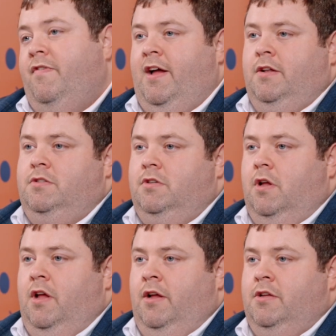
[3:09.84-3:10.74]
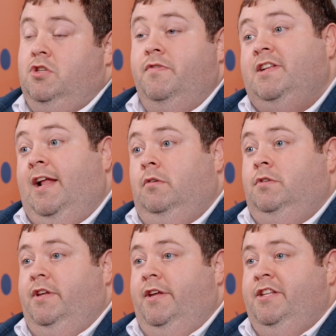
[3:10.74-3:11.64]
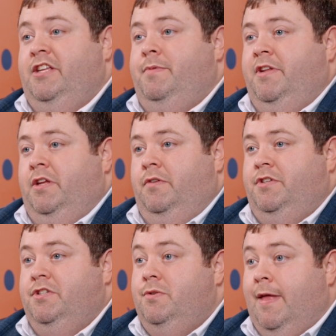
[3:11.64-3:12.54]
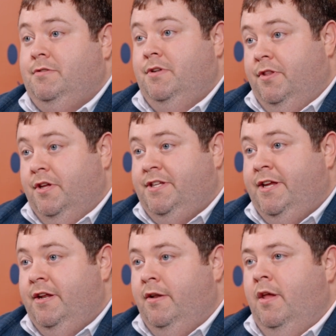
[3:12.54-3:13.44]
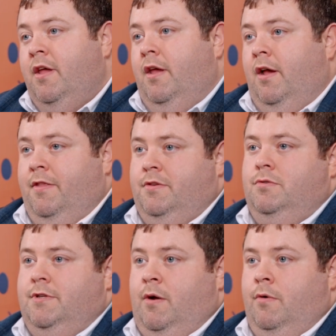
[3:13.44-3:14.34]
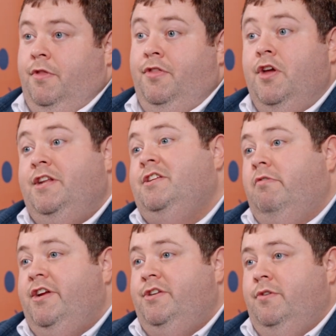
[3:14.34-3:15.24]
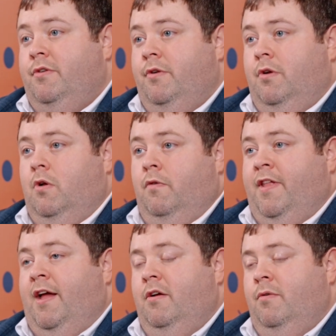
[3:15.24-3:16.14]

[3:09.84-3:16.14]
had Service Cloud in DPD since 2013, and this was our third iteration of that.